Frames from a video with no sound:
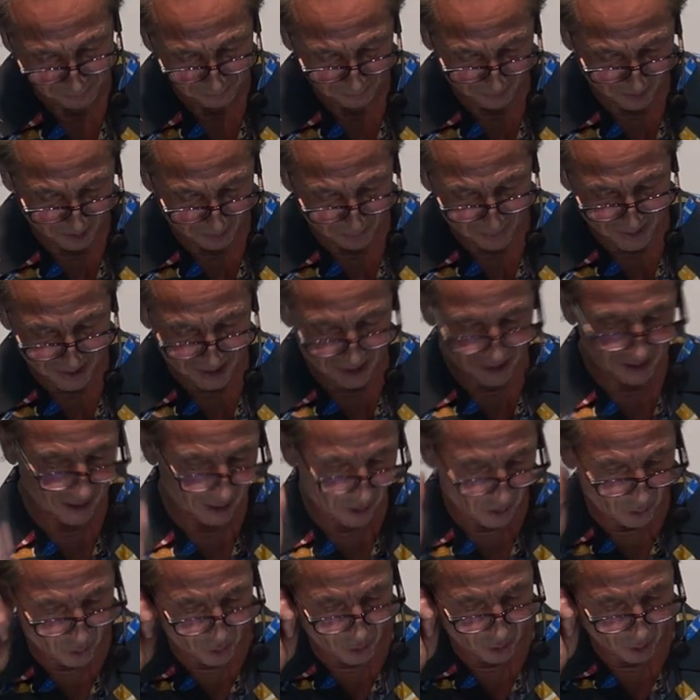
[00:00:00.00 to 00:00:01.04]
The beast that
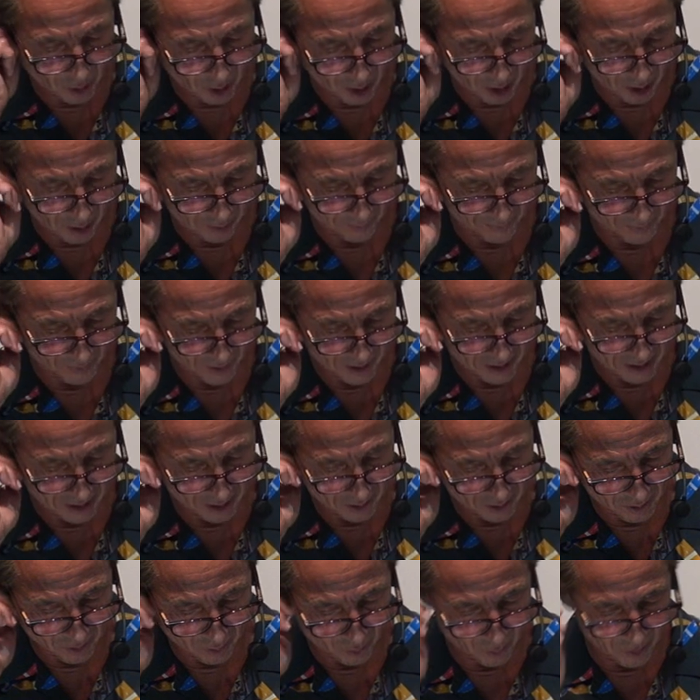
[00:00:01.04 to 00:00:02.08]
you saw
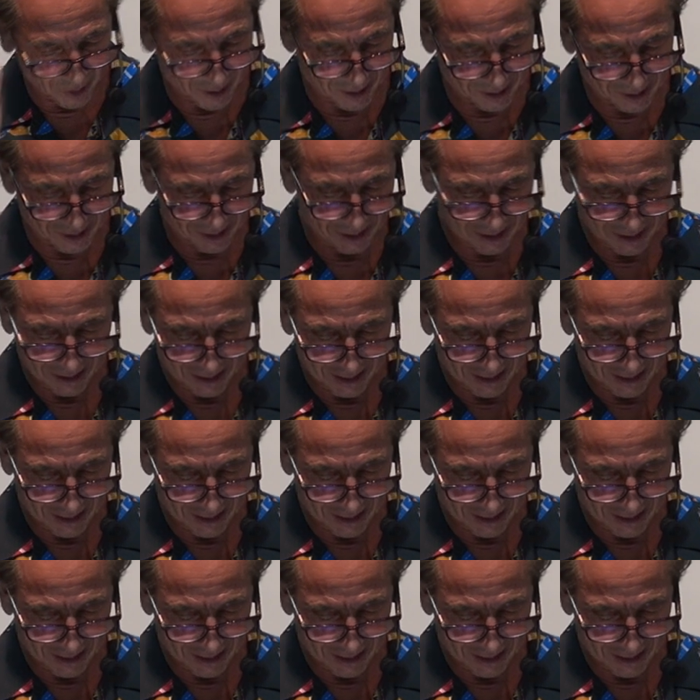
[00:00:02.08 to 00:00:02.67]
was